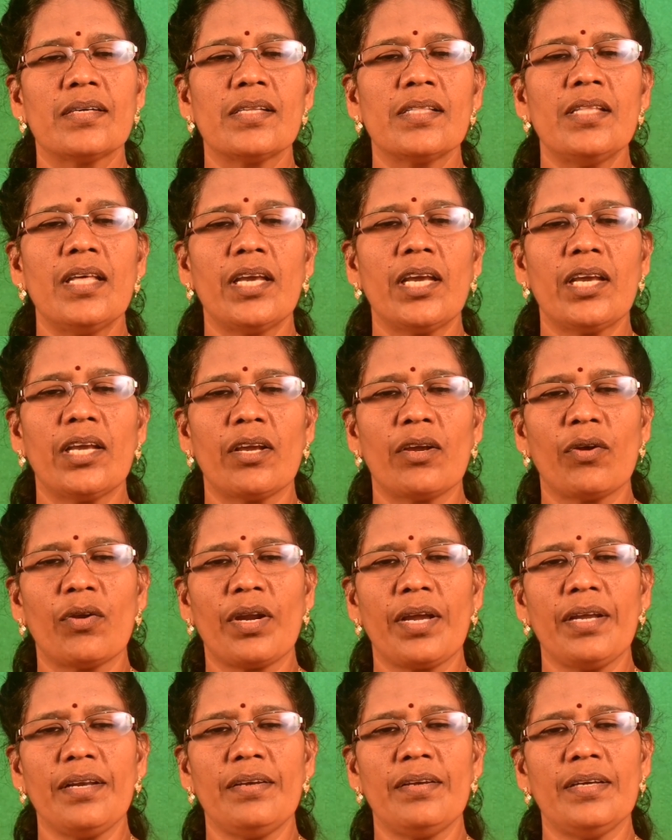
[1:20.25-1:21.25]
The
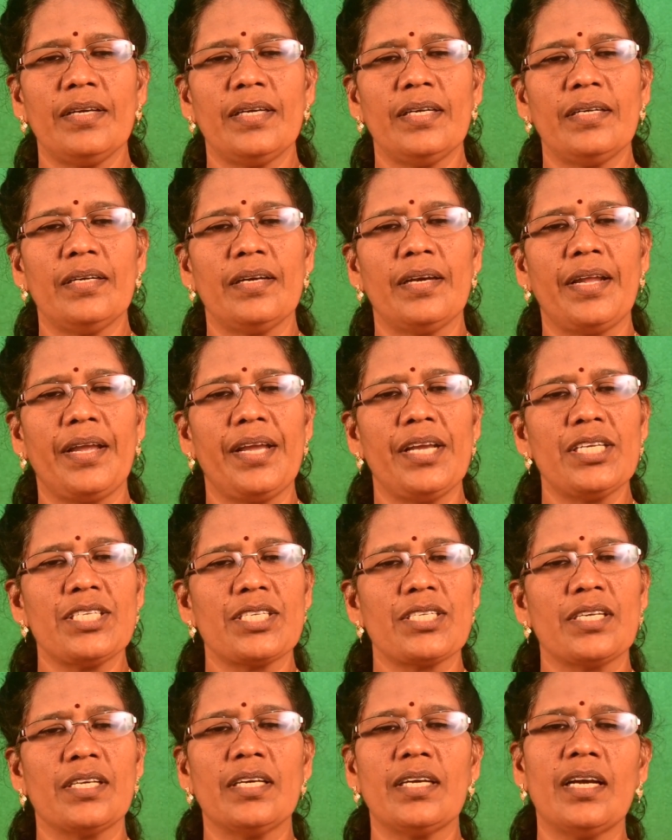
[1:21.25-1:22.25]
United
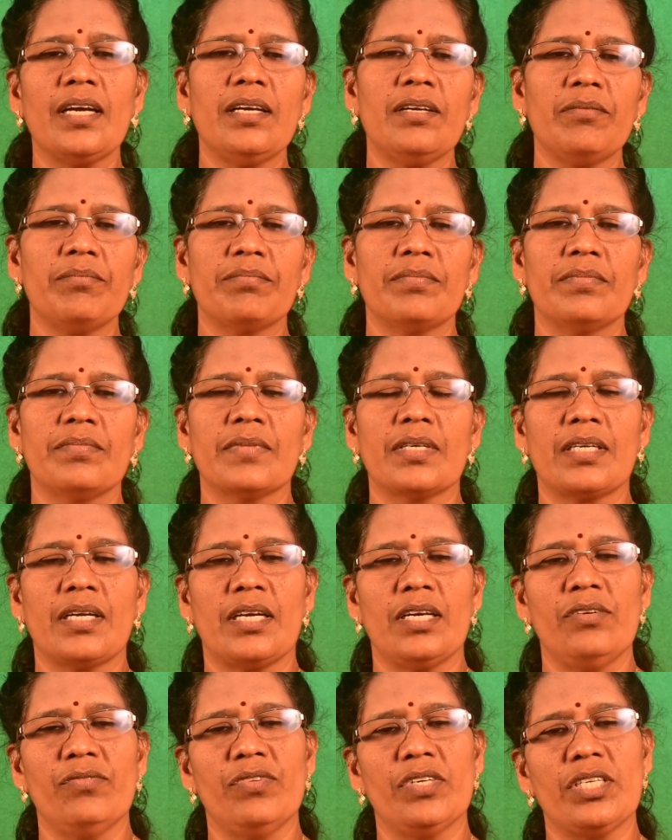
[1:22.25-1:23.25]
Nations
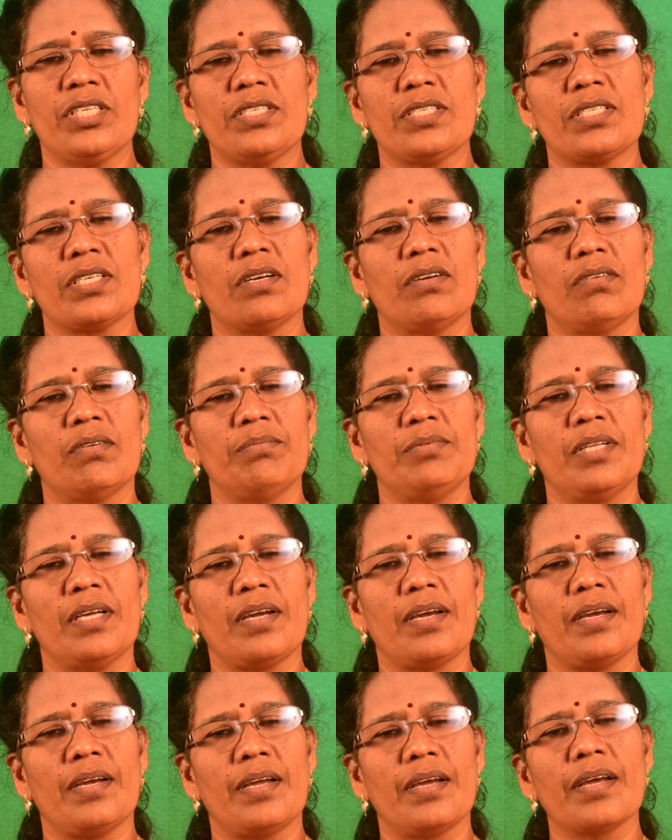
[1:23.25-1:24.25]
Convention of
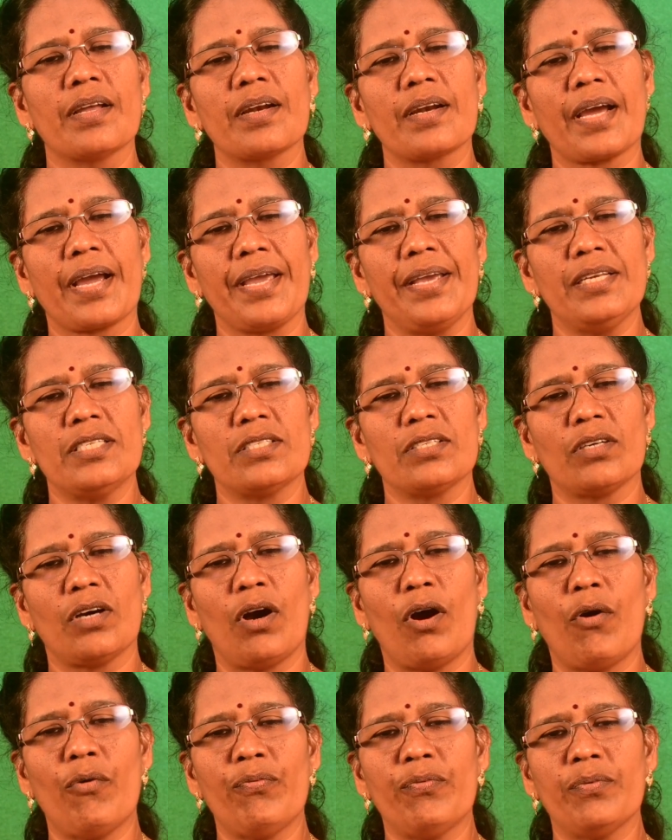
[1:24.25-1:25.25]
the Rights
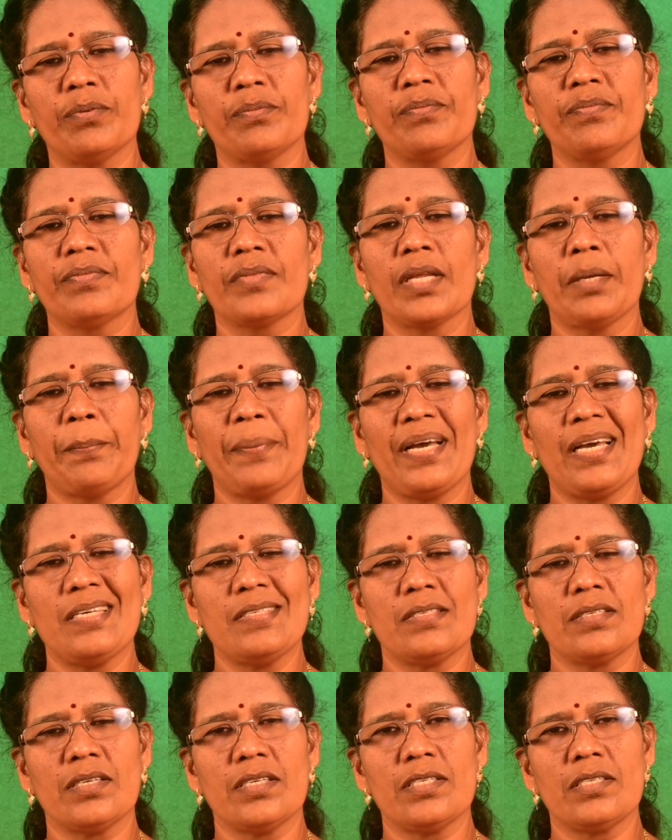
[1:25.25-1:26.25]
of
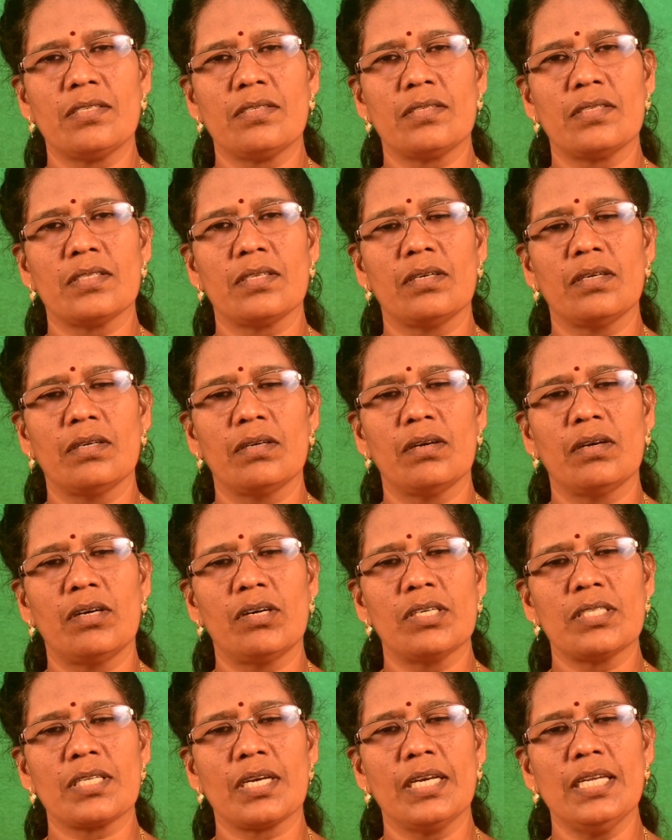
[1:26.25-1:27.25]
Persons
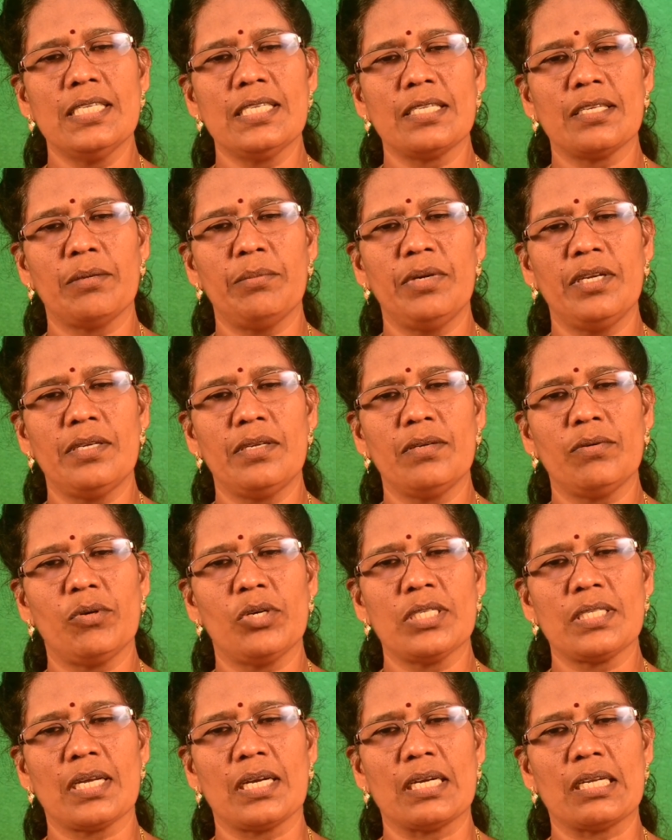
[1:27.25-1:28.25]
with Disability
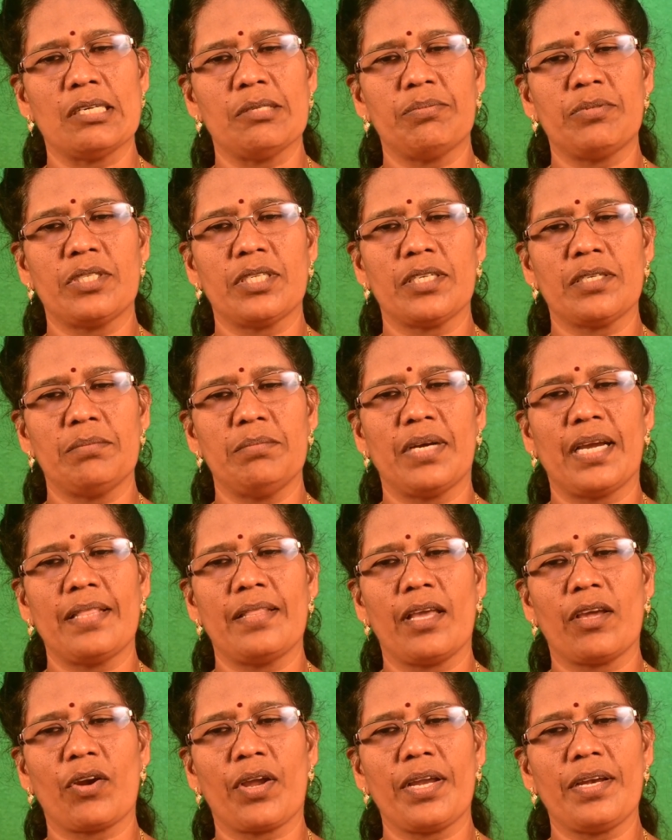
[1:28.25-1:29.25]
was adopted by
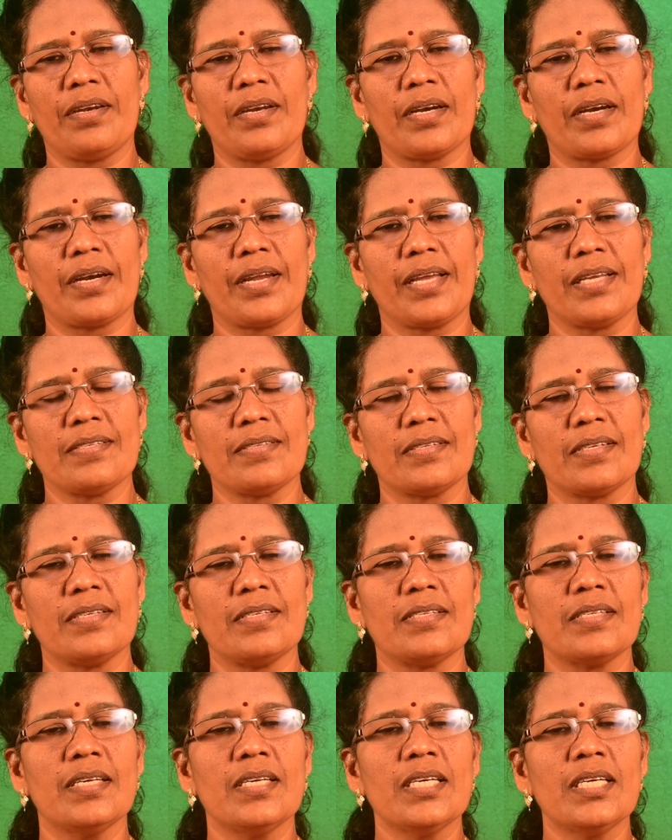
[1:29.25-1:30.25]
the United
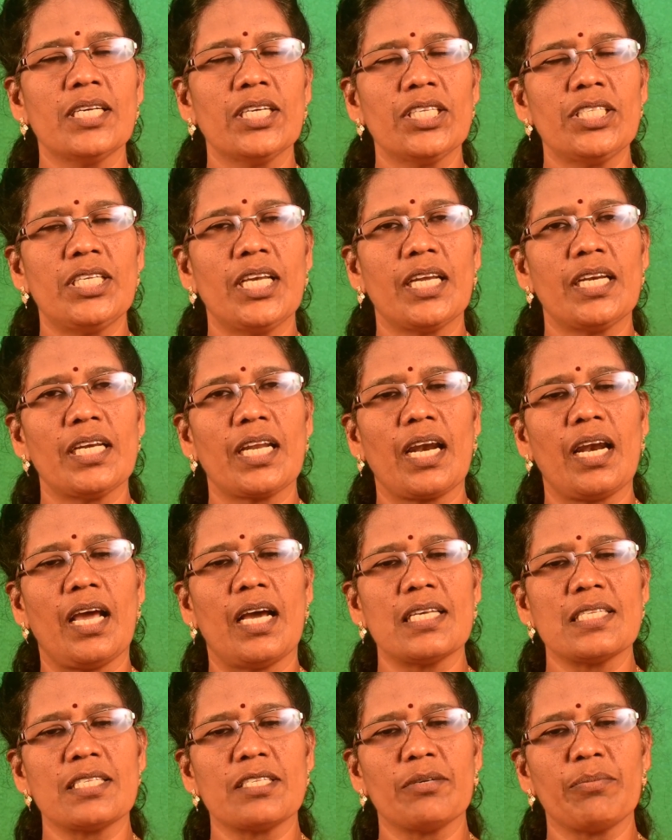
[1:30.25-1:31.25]
Nations General
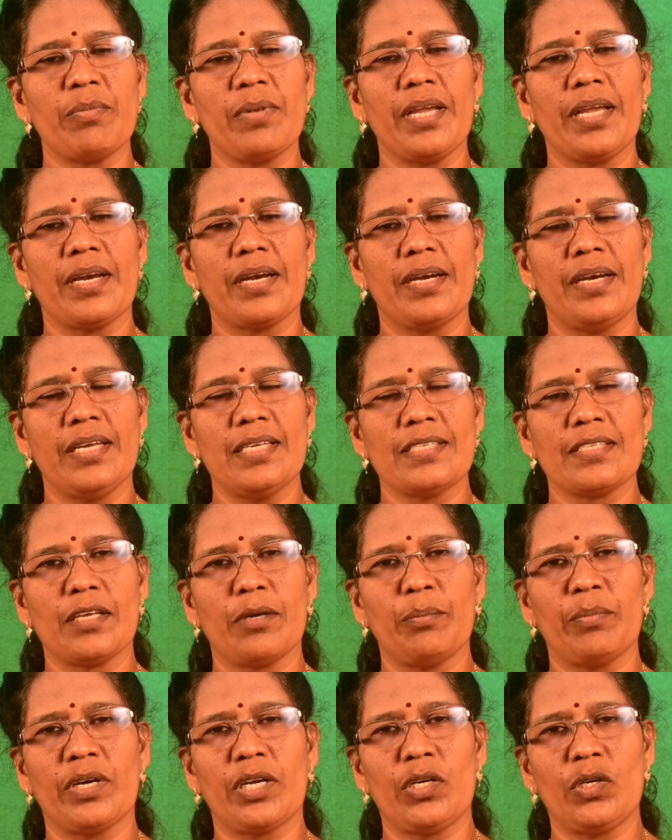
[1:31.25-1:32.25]
Assembly in
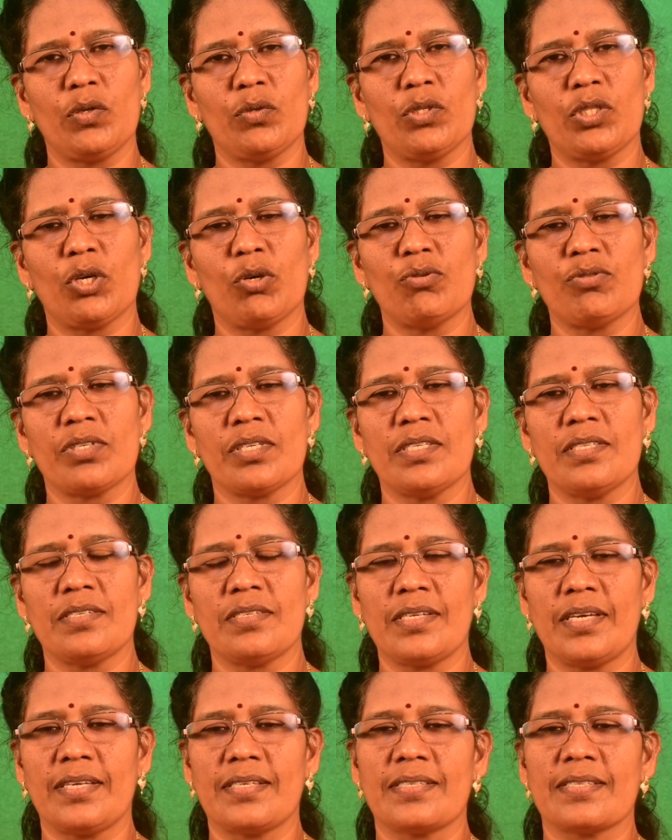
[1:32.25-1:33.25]
December
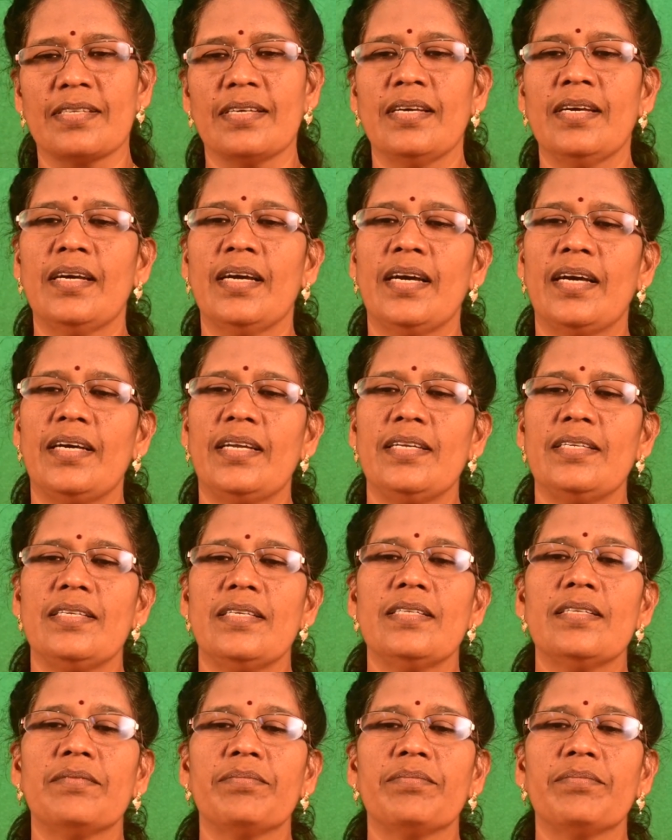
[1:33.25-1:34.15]
2006 and